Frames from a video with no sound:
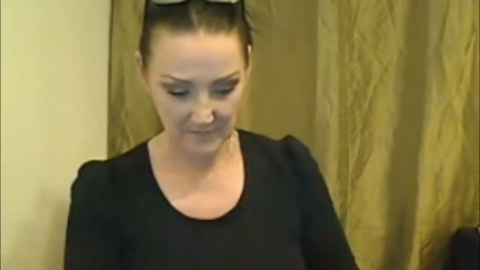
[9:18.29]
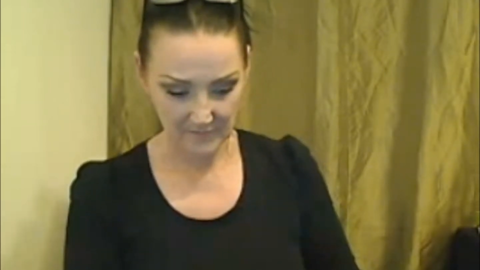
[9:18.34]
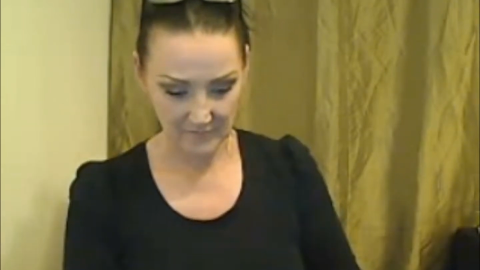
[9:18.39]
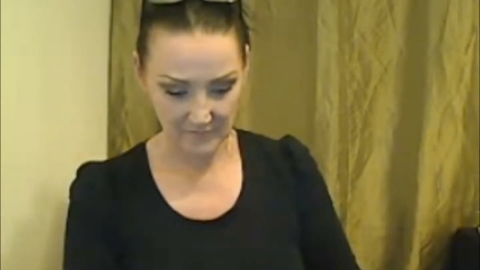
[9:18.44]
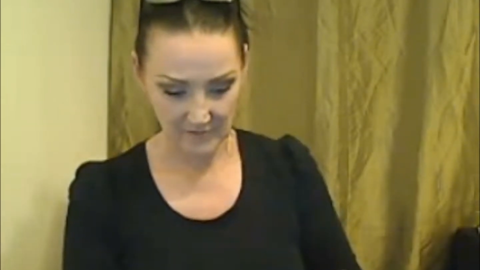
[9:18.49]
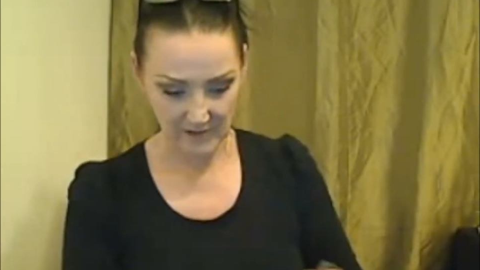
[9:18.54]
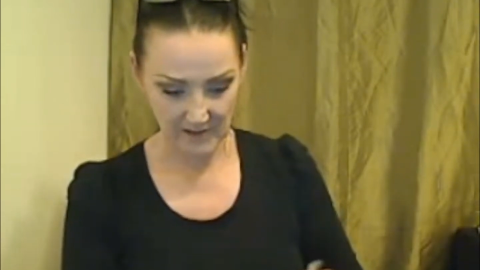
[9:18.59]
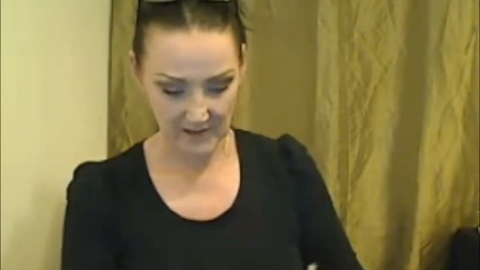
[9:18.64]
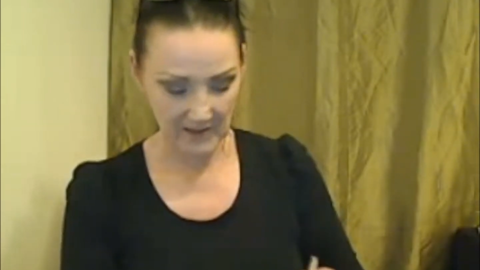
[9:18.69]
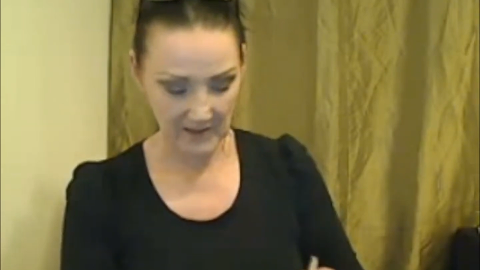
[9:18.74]

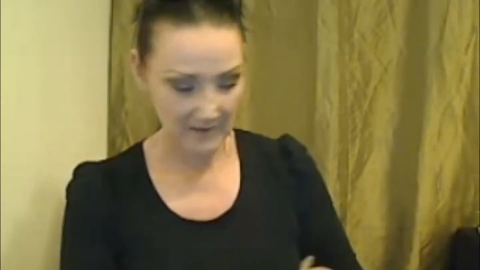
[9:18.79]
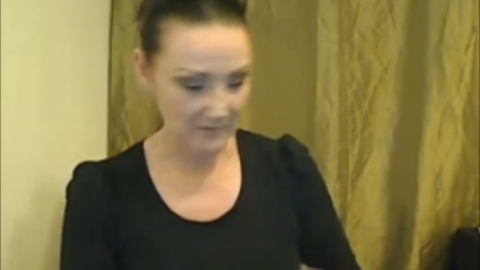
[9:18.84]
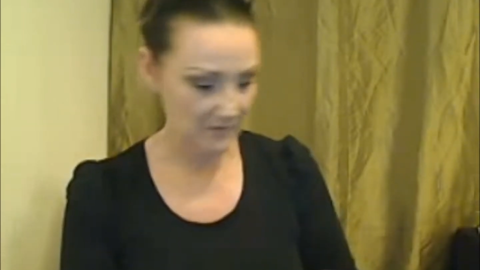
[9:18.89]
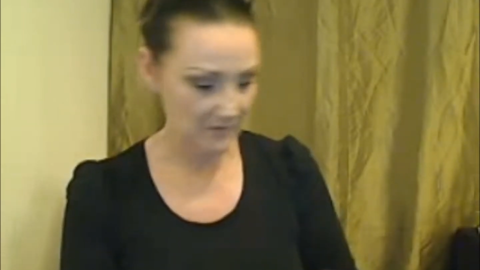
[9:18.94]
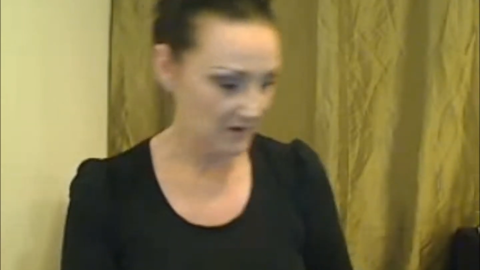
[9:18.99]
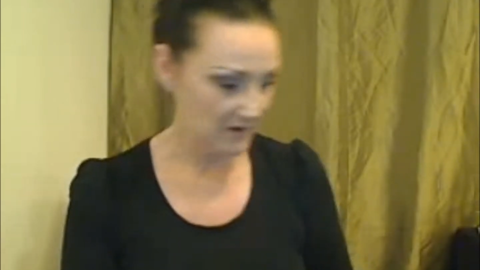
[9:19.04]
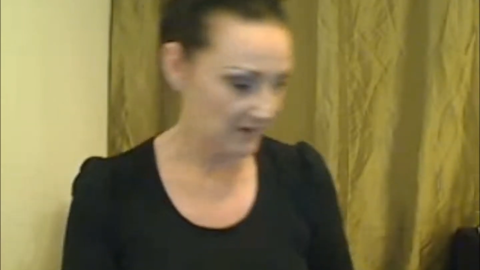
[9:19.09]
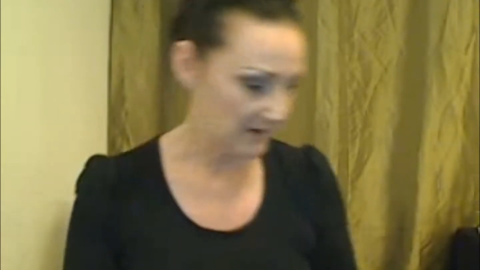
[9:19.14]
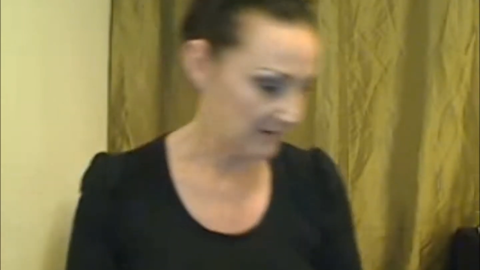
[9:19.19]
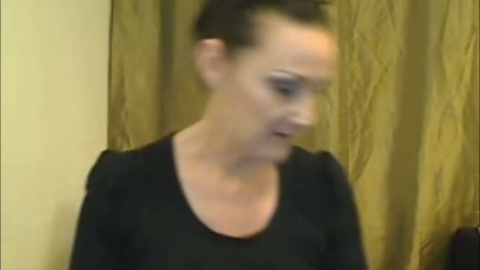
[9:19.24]
Right, now I've
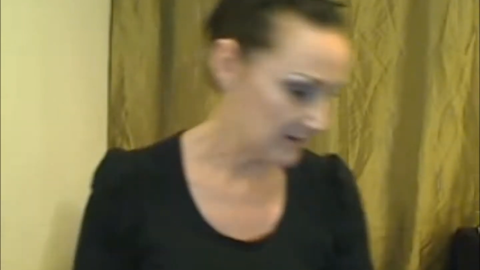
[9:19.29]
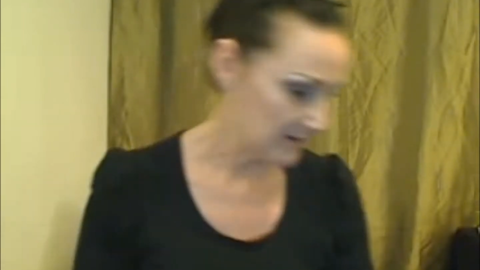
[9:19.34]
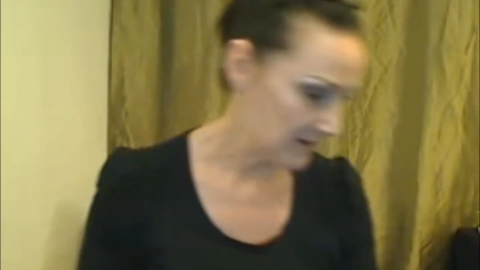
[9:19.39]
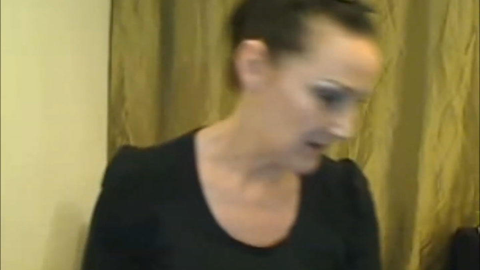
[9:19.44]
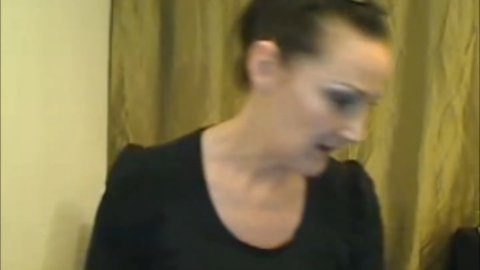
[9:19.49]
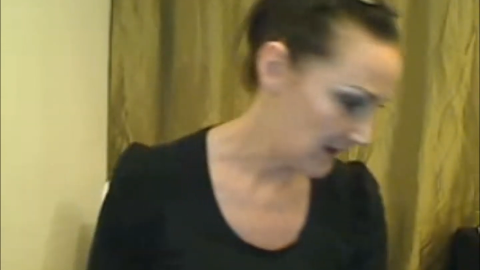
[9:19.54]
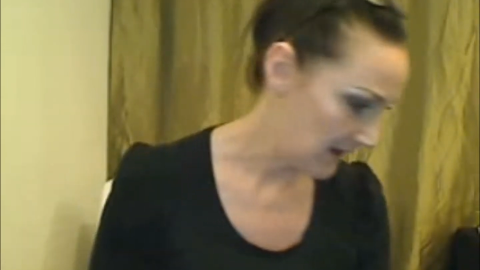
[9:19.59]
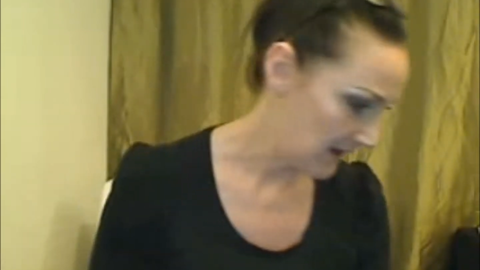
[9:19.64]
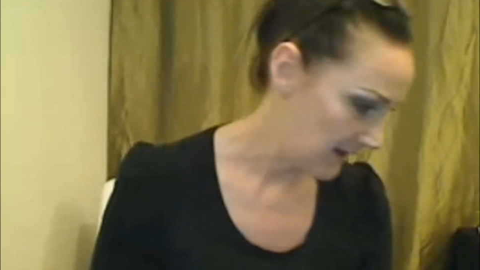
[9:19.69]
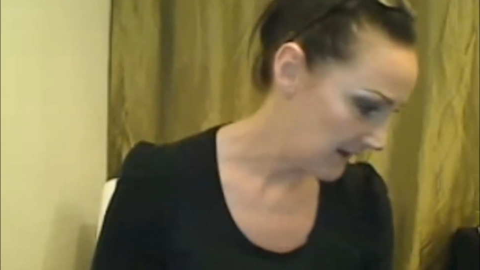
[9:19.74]
got that on
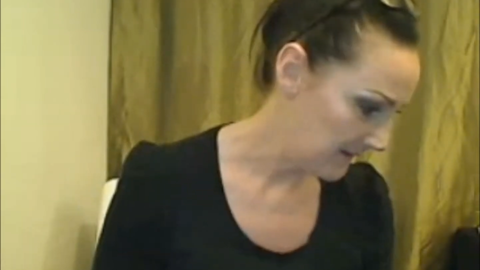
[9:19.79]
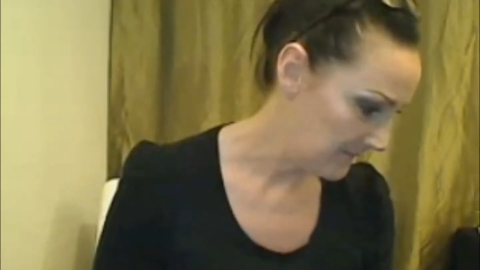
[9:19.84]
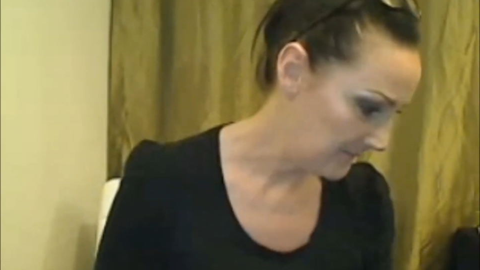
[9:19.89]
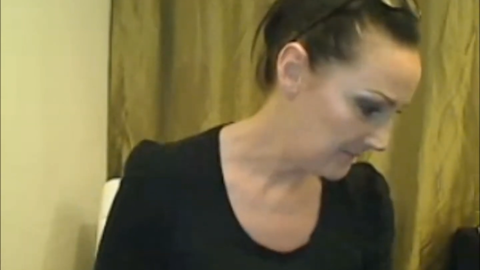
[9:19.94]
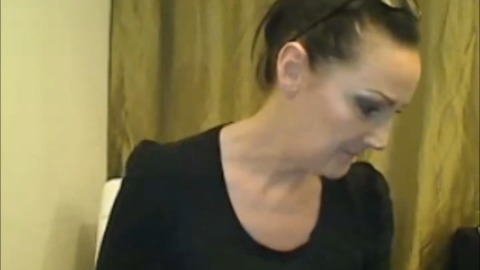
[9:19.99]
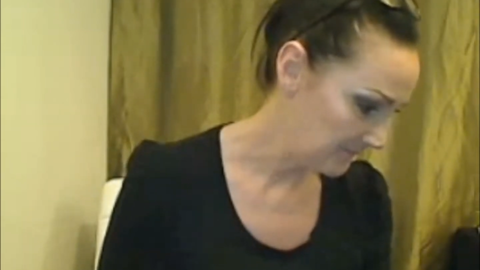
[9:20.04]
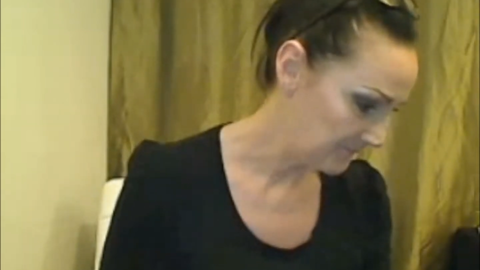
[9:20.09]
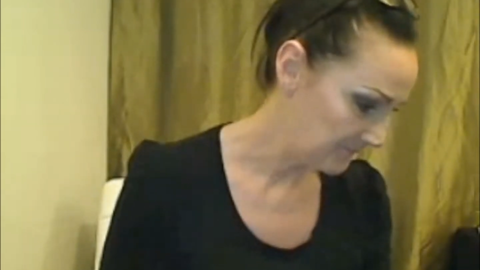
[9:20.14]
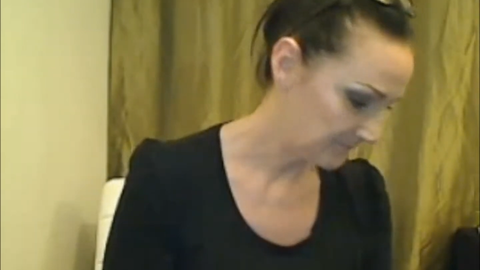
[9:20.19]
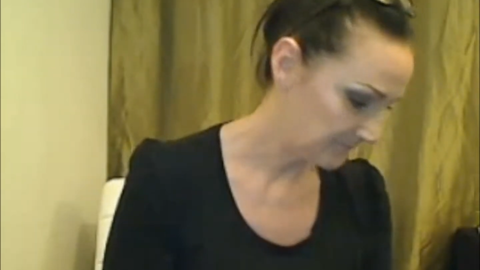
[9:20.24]
there.
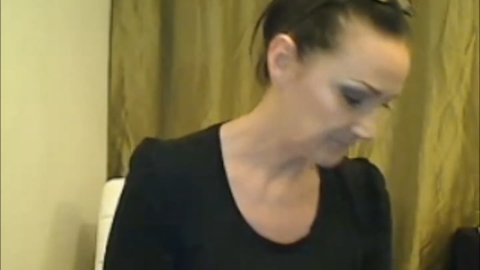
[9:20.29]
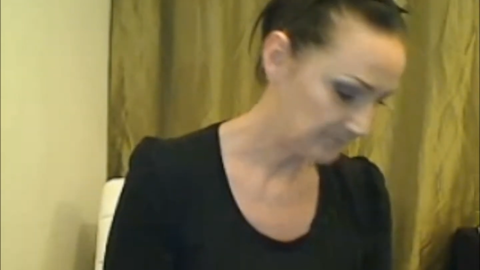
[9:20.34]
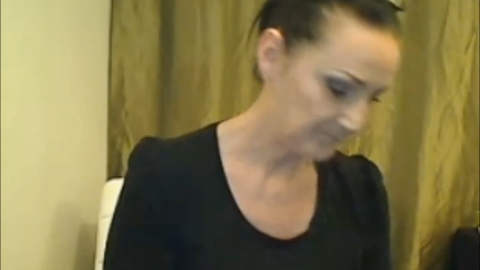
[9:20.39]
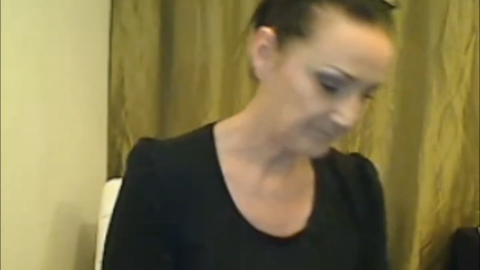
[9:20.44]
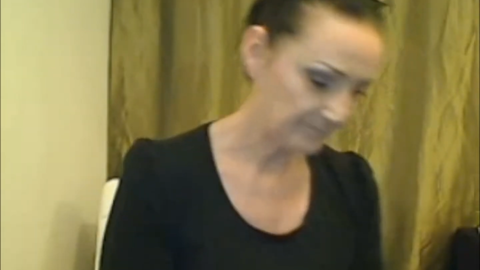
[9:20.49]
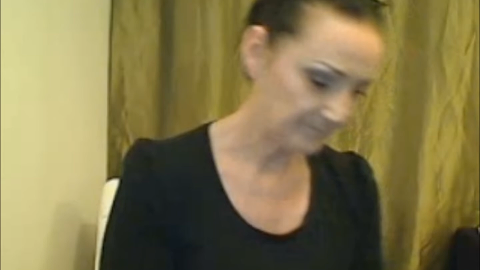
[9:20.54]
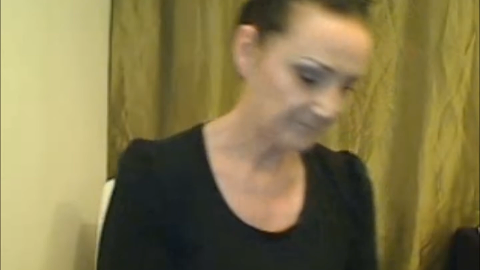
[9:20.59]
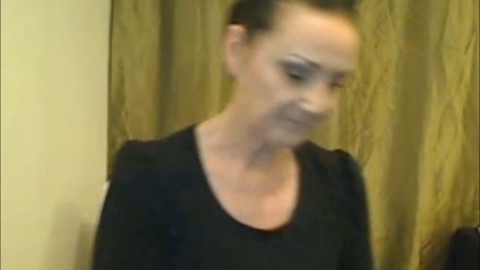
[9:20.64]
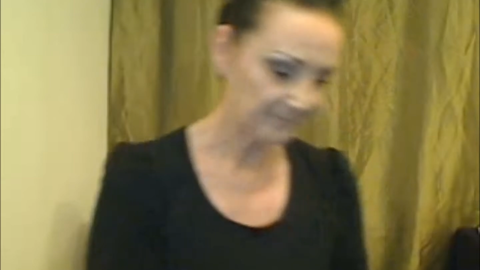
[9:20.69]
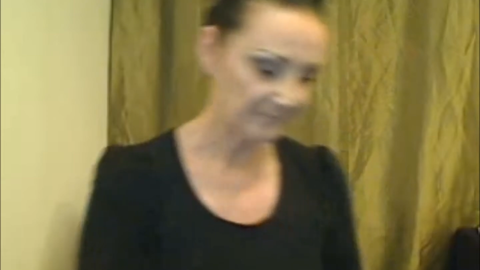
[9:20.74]

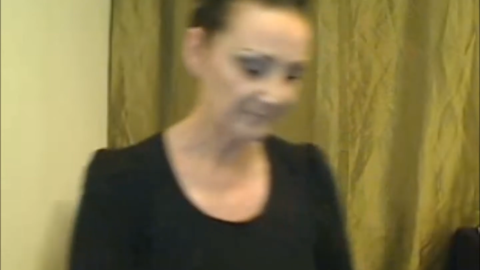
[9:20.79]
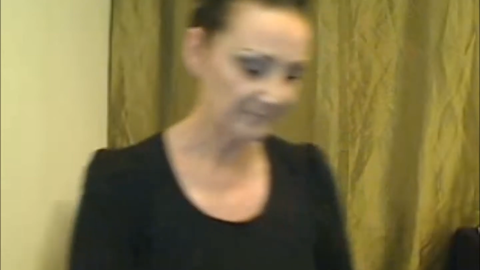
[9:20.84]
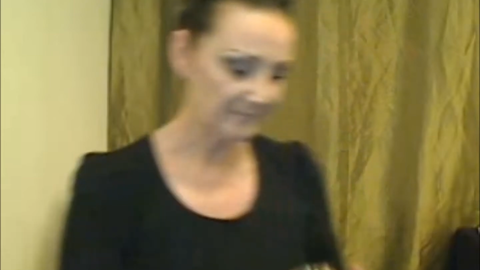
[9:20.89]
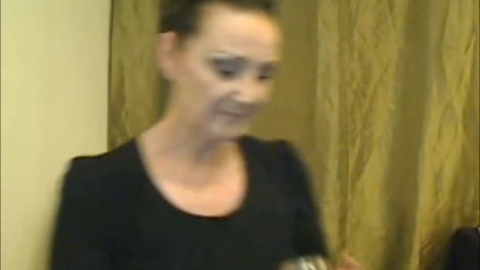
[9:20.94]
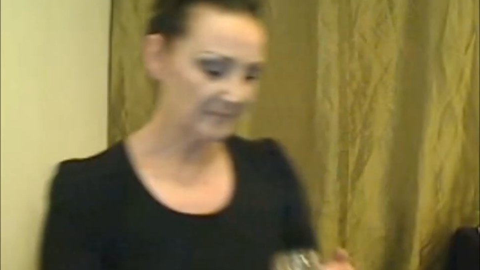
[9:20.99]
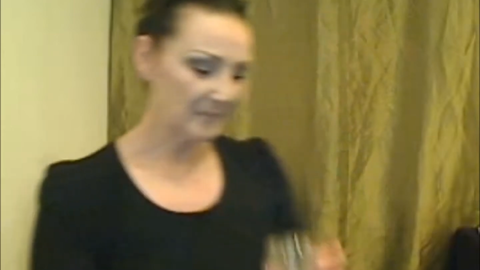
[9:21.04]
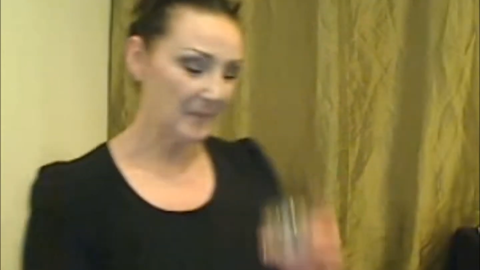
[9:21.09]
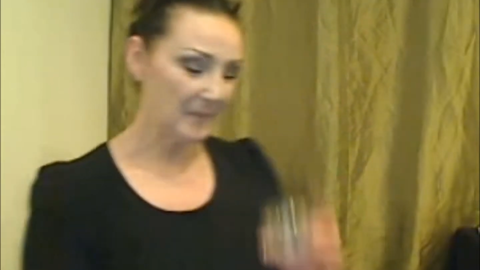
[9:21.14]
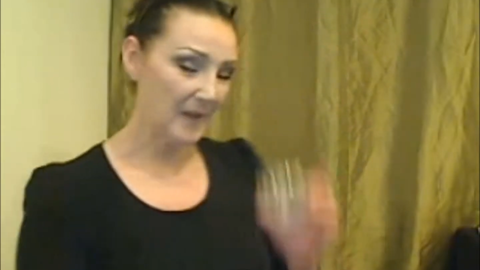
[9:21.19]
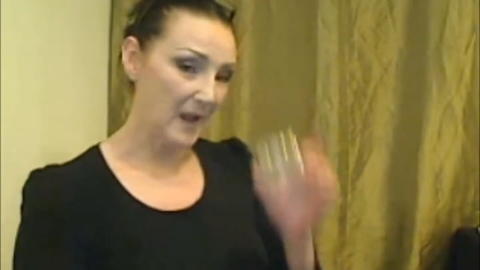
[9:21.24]

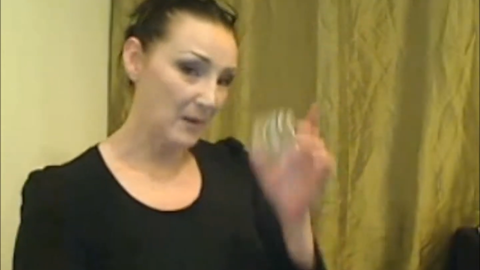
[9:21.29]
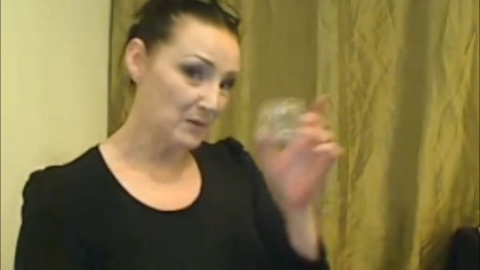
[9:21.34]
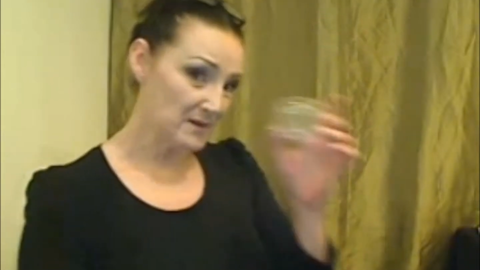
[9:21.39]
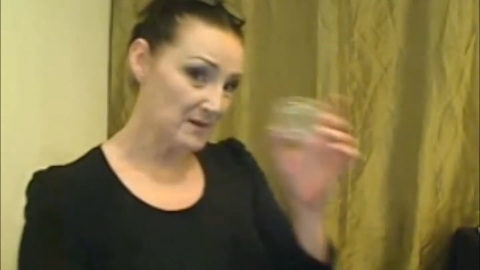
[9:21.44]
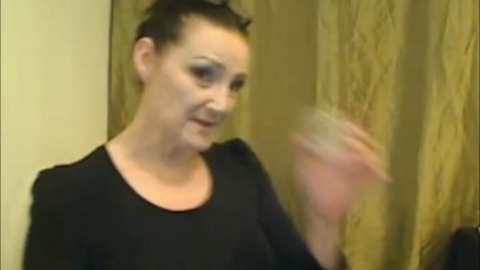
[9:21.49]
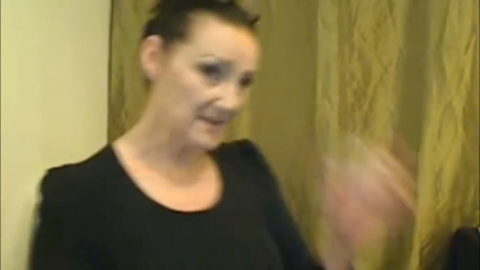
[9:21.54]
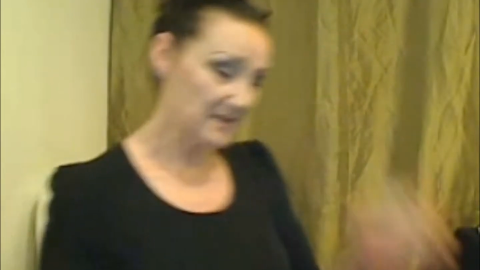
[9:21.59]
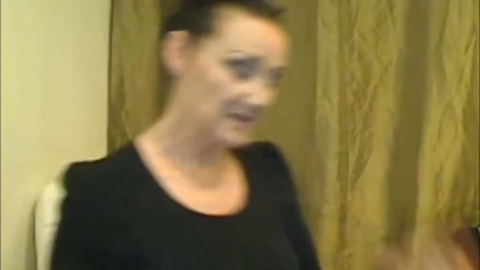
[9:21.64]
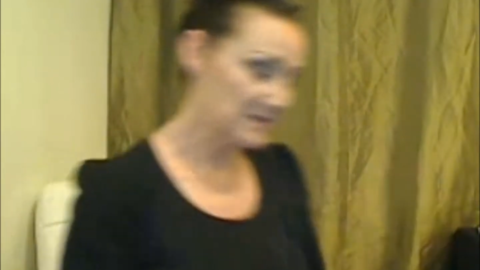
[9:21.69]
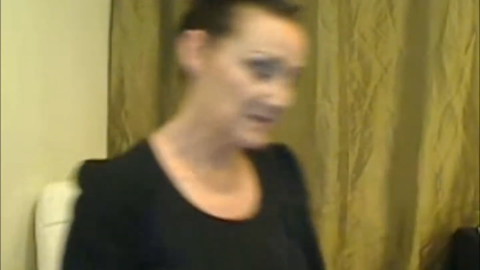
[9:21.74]
I'm going to
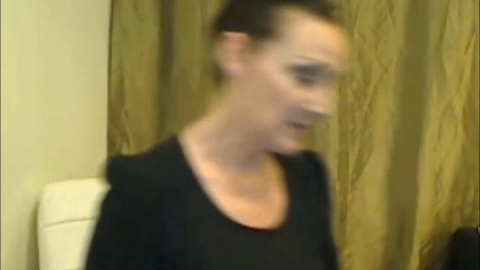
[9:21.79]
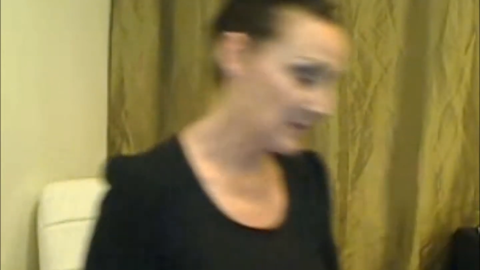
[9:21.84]
sit this